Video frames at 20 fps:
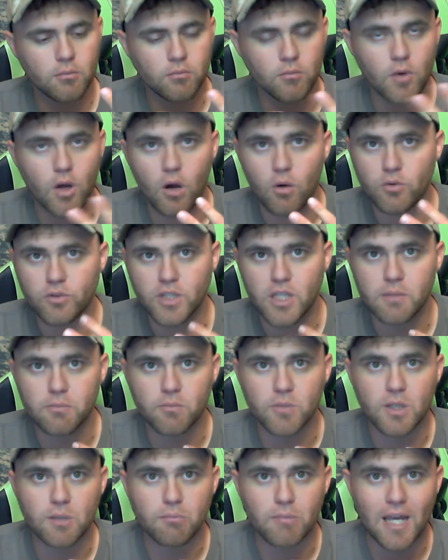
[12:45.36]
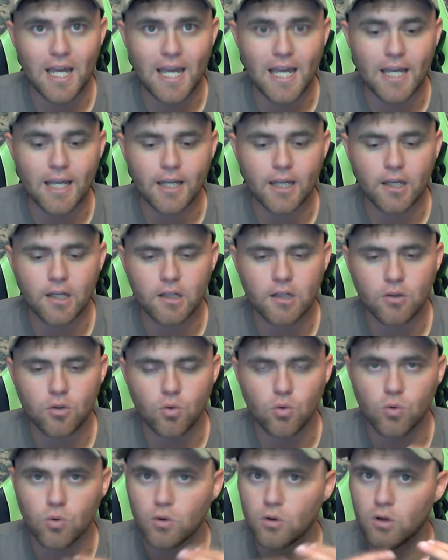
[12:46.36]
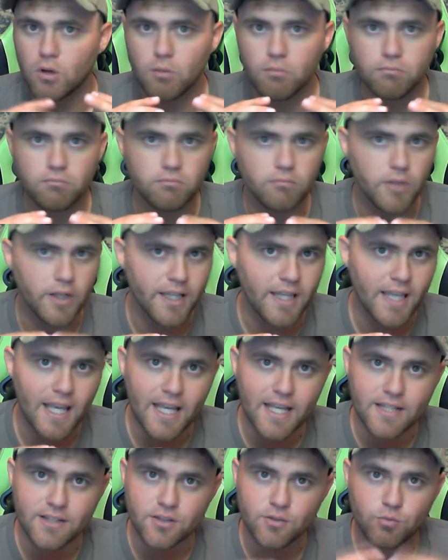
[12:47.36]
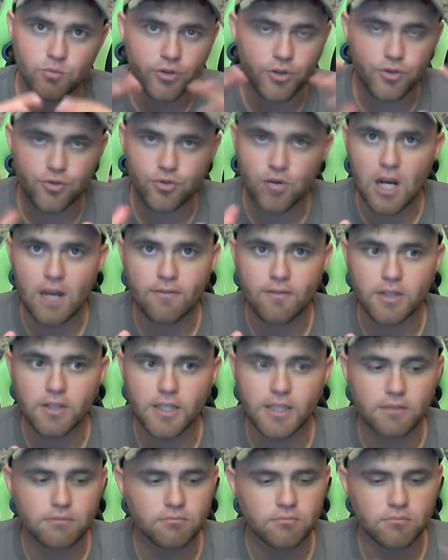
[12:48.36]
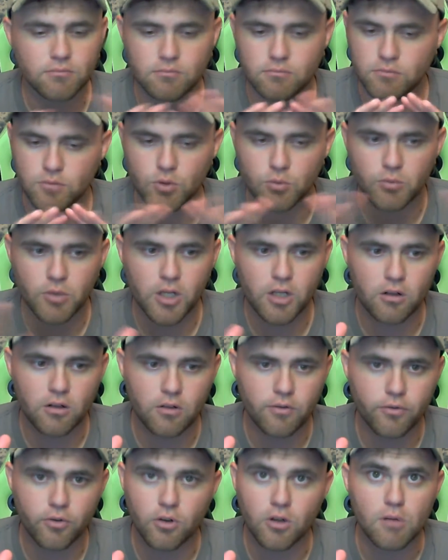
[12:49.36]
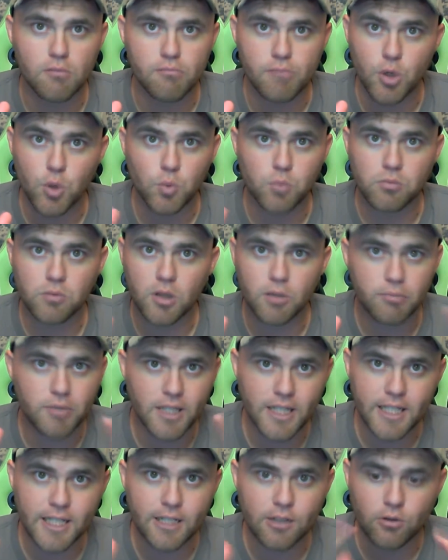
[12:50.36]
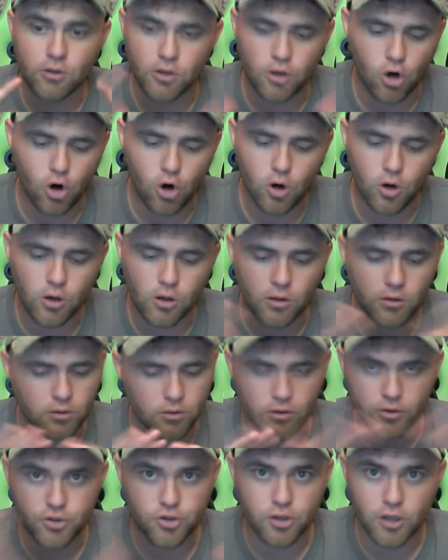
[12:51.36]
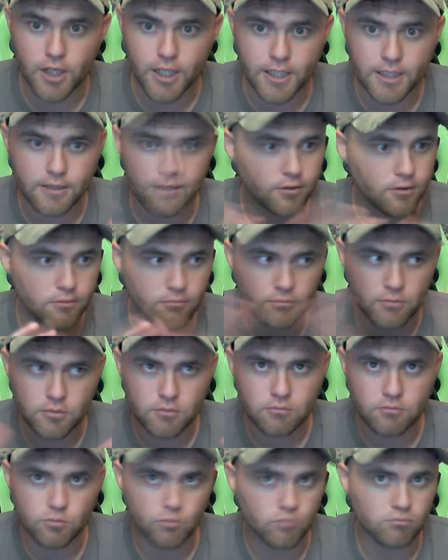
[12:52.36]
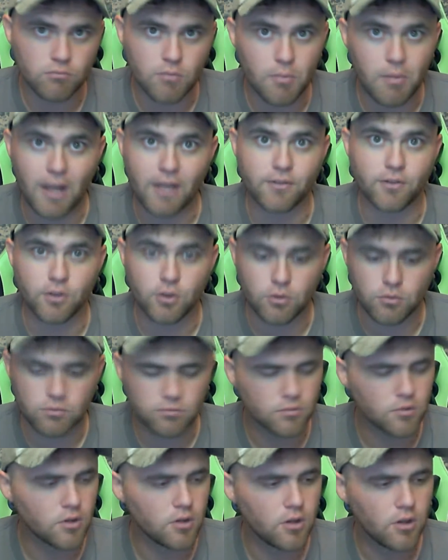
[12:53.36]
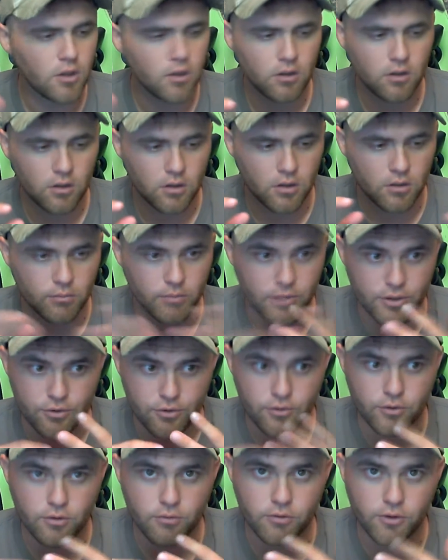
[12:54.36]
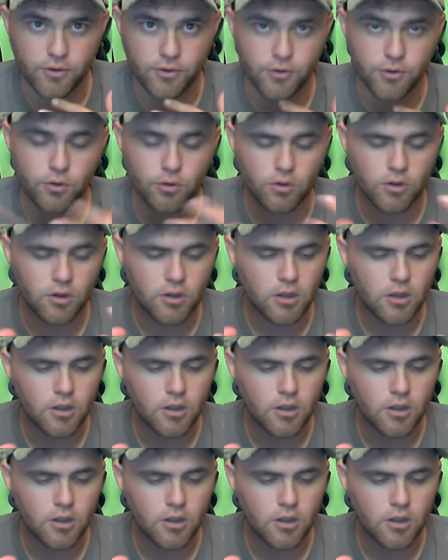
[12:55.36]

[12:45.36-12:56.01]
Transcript: Always keep them in a bag or a case when you're traveling, no matter if you're on a boat, a plane, or a car, or a train, or a bicycle. Make sure they're concealed.